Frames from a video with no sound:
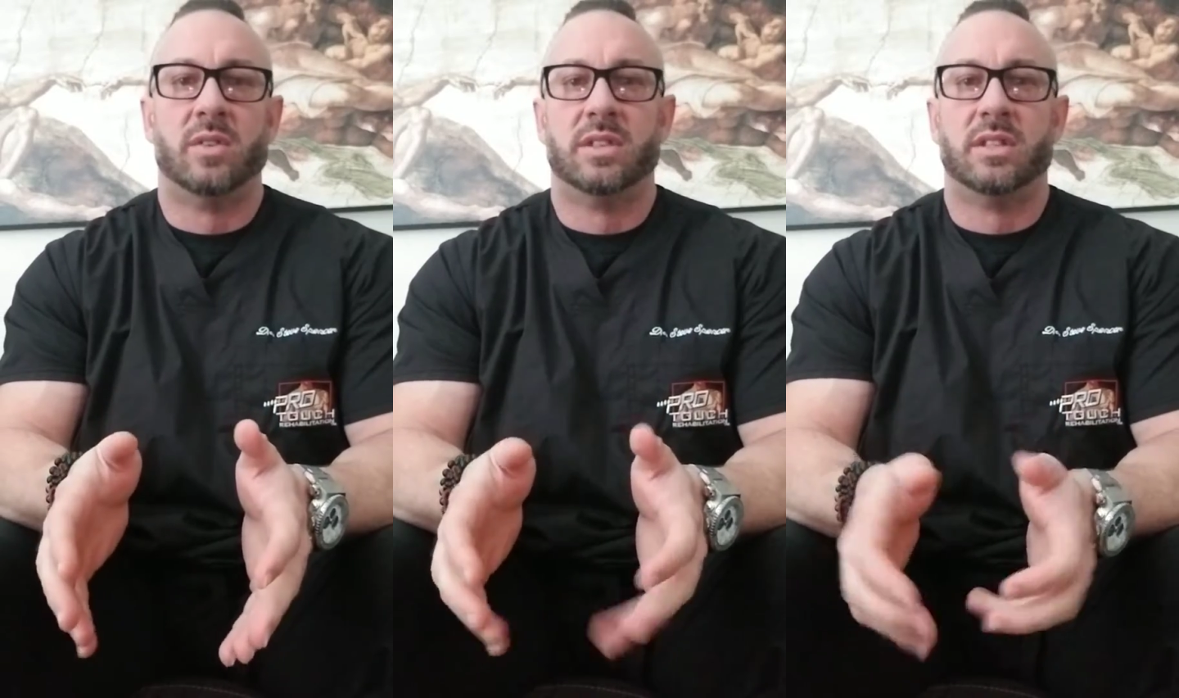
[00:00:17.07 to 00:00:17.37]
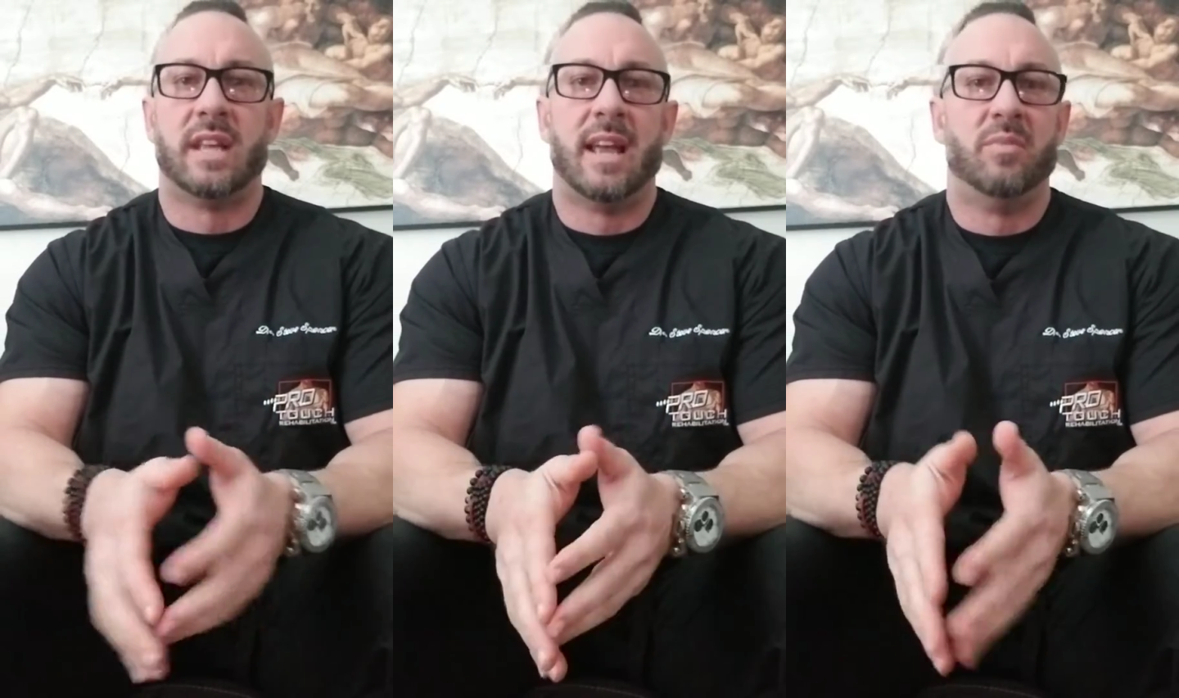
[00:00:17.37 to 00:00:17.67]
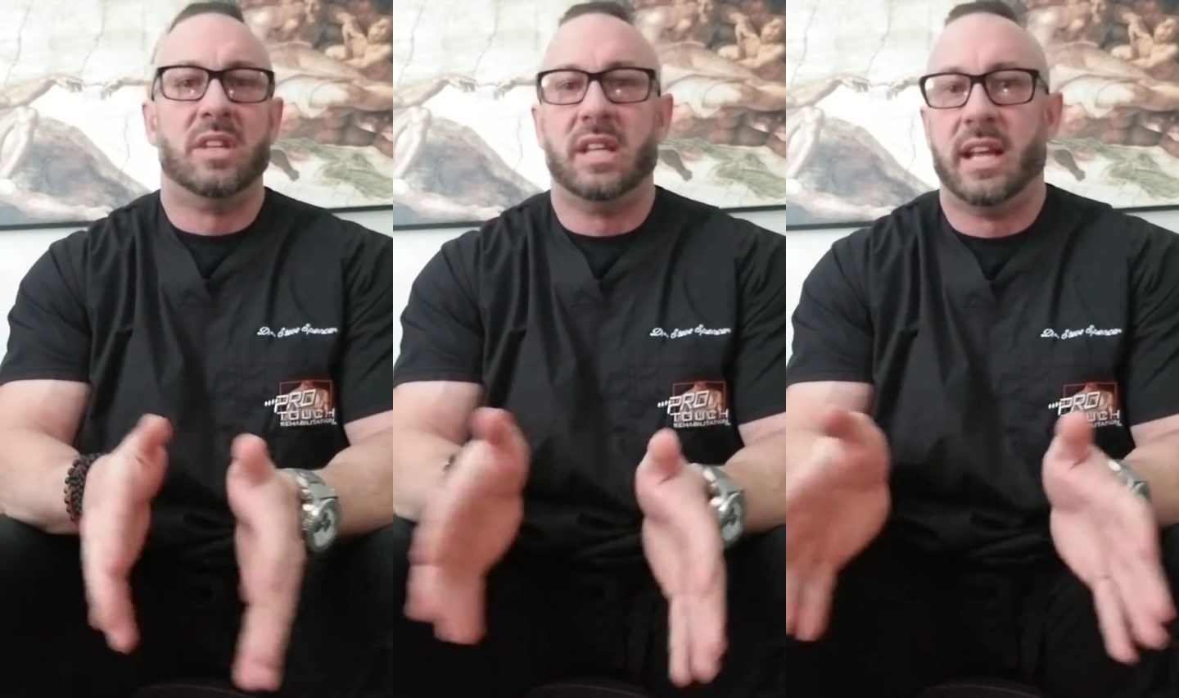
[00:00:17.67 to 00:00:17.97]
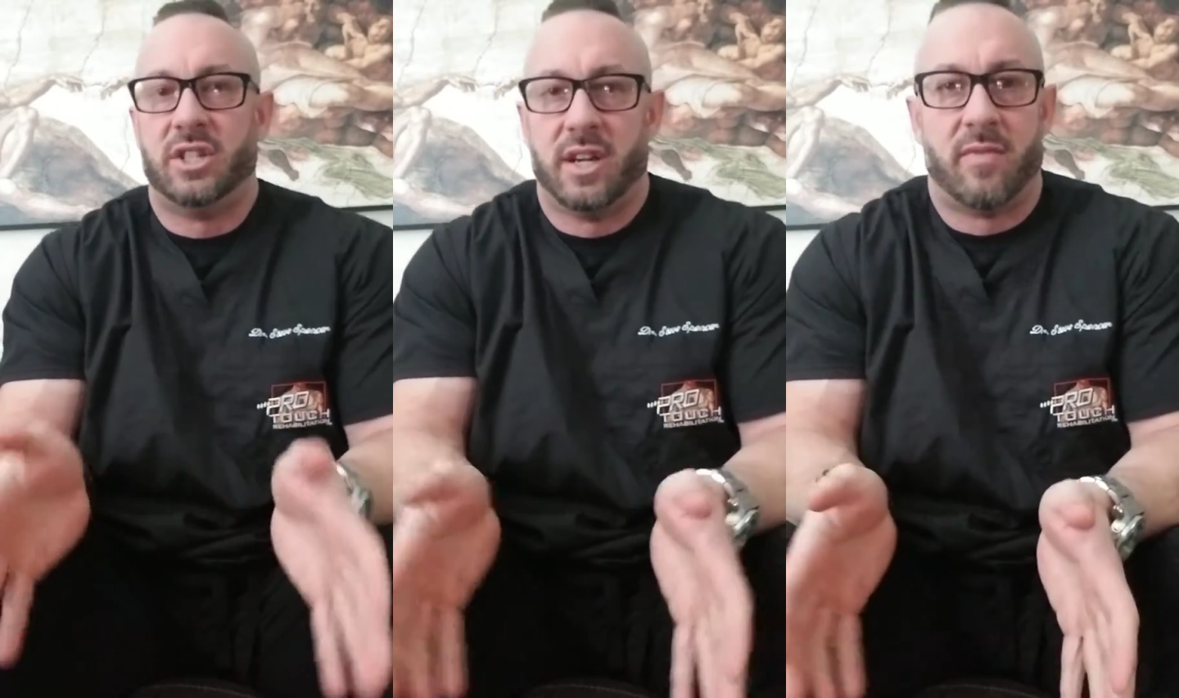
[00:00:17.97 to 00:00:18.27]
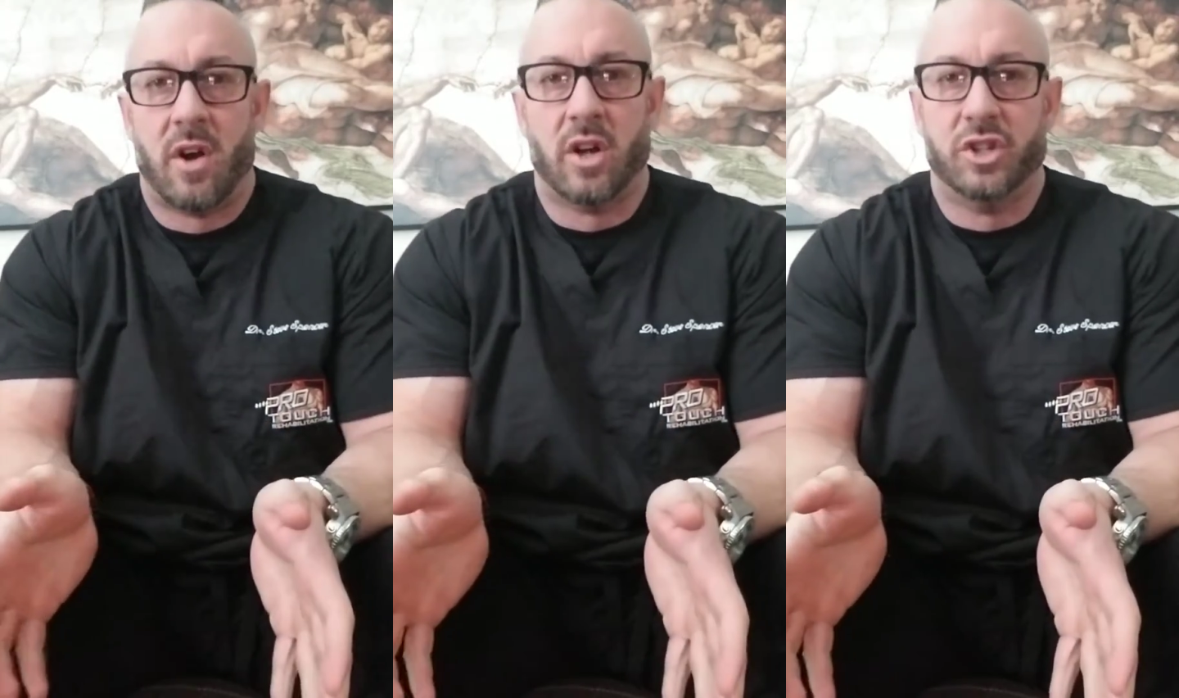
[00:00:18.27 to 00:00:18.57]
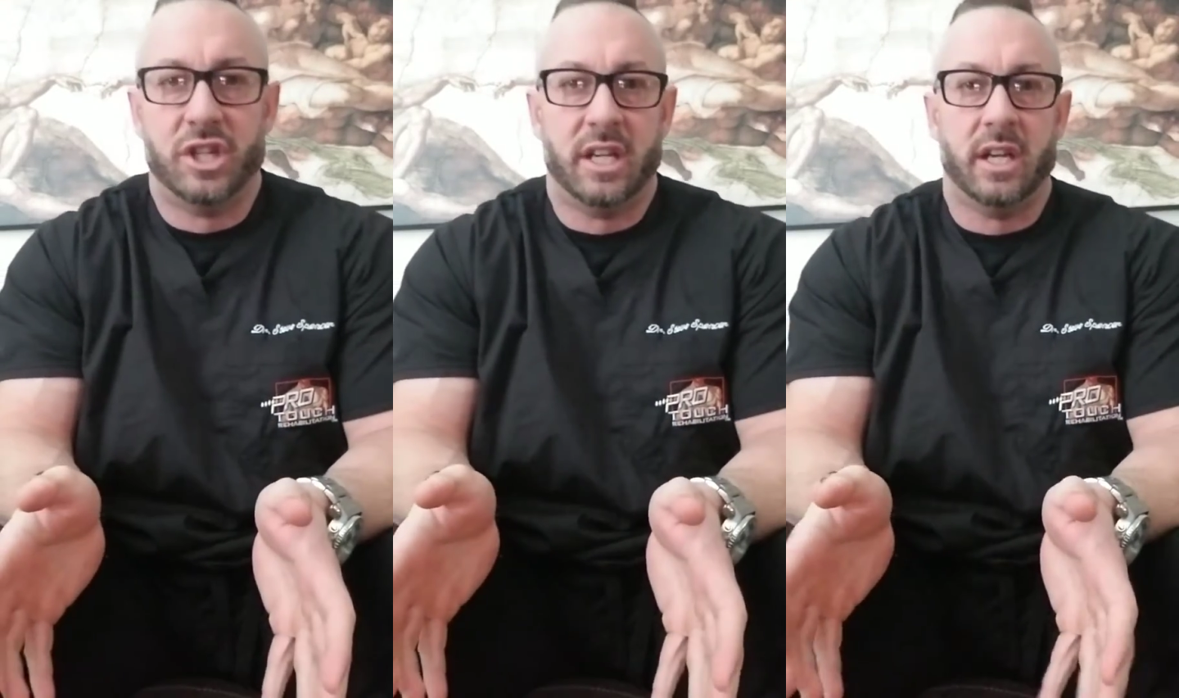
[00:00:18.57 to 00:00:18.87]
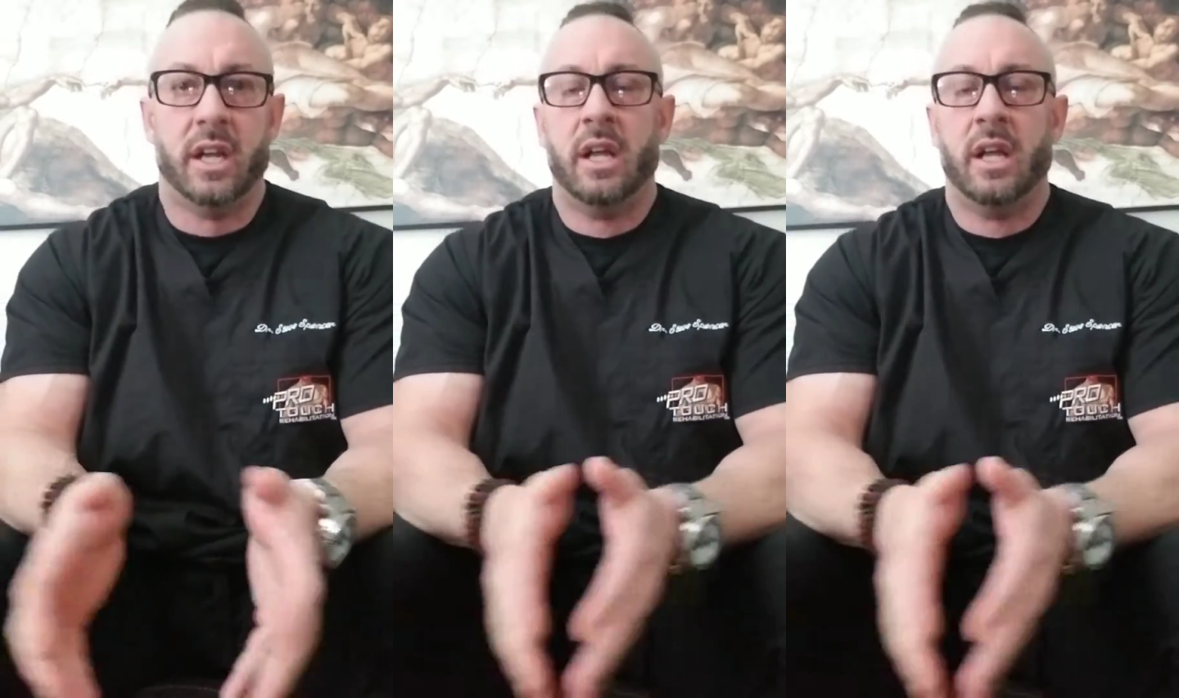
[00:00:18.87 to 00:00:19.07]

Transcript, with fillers: is this MTHFR gene,